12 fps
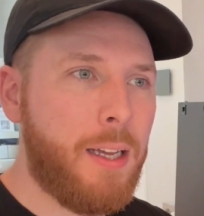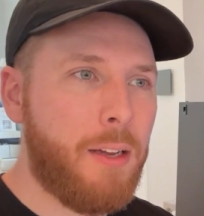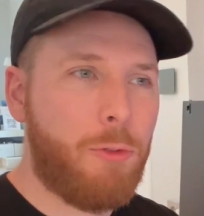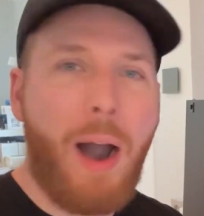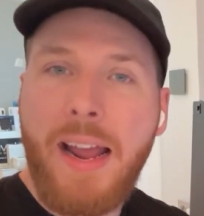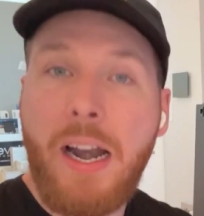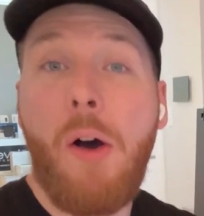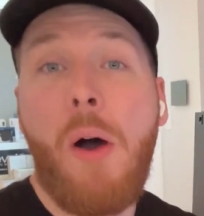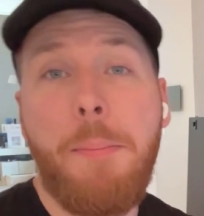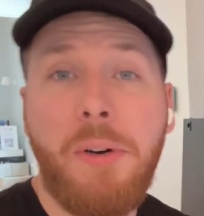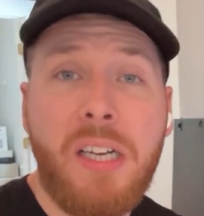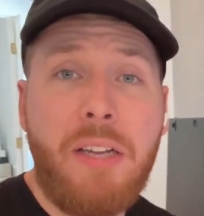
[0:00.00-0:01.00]
Rhino, I
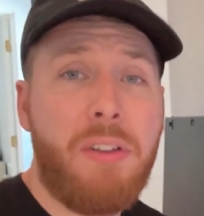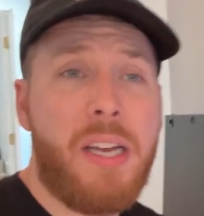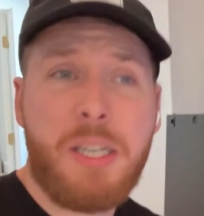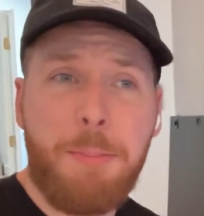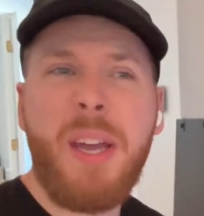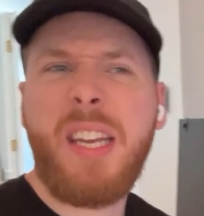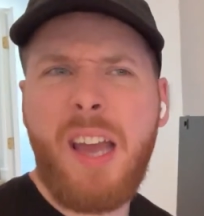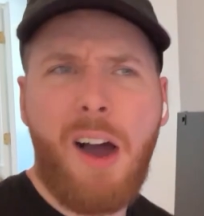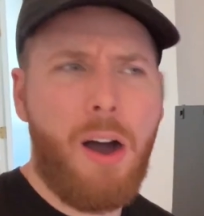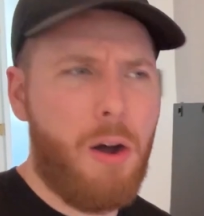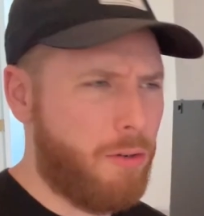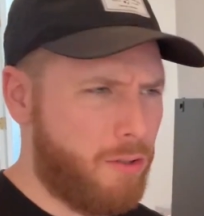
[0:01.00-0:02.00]
believe. It's a big
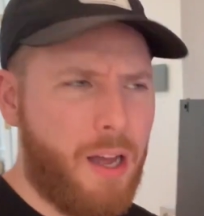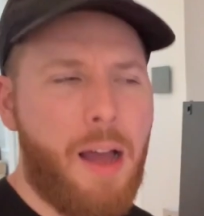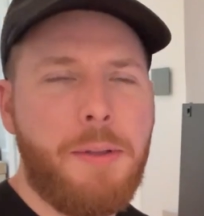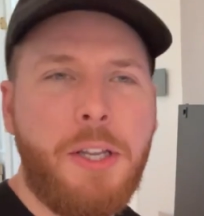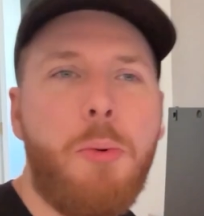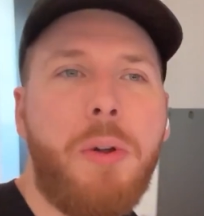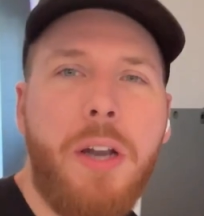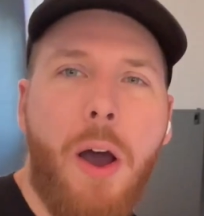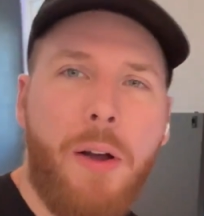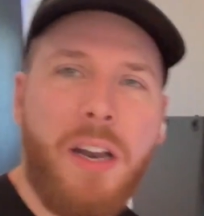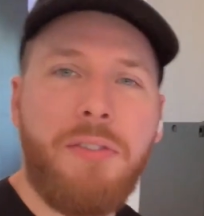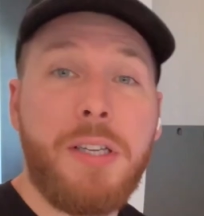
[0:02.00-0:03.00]
yellow. You would know
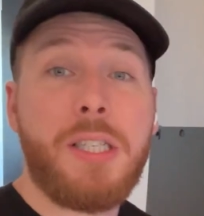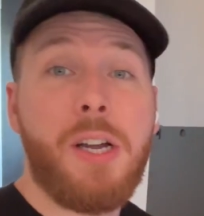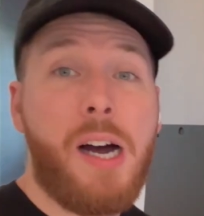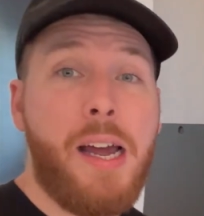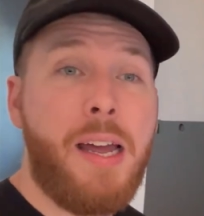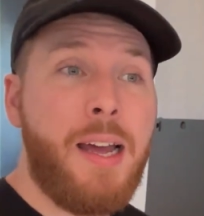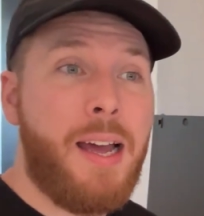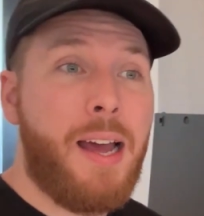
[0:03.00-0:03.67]
it if you saw it.